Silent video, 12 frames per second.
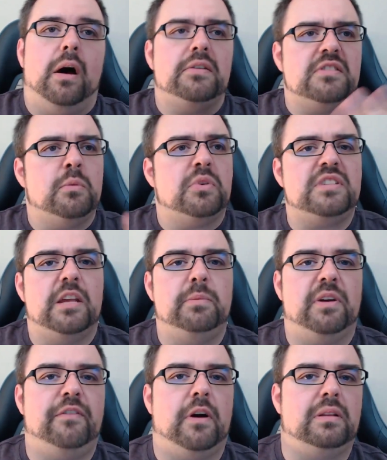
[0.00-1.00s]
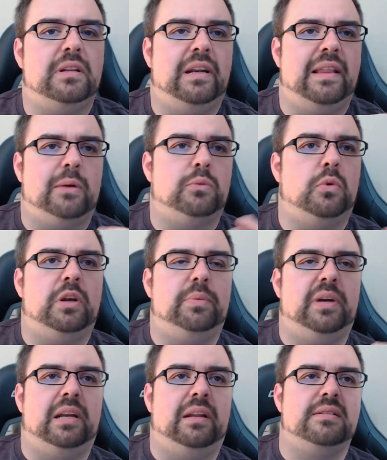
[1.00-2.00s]
Also, more Seth MacFarlane in that role he
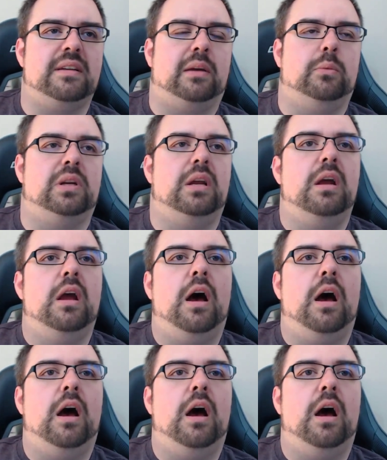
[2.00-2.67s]
played in the second one.